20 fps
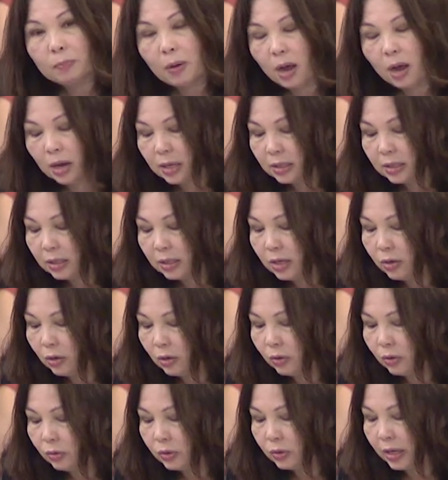policy
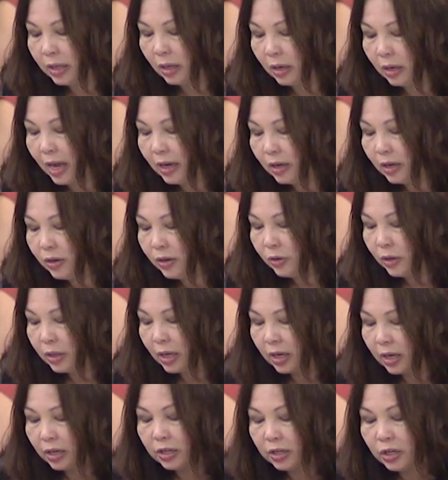goals and the
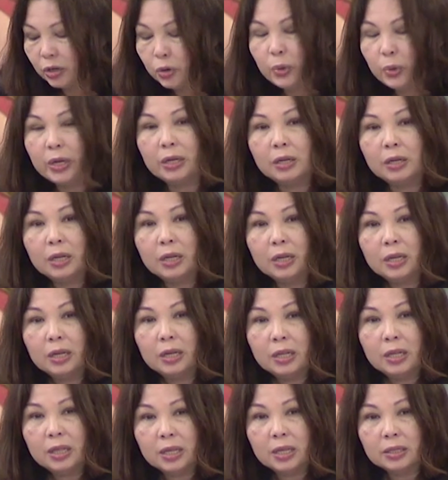likelihood that continuing
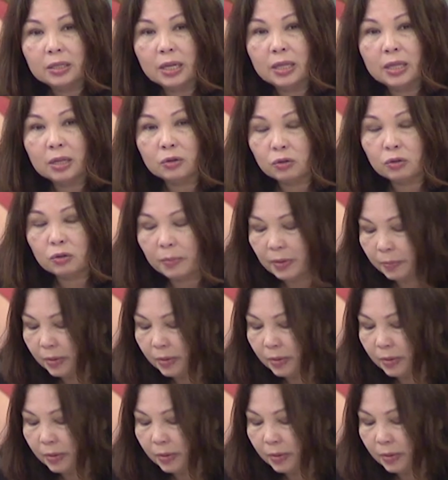this in the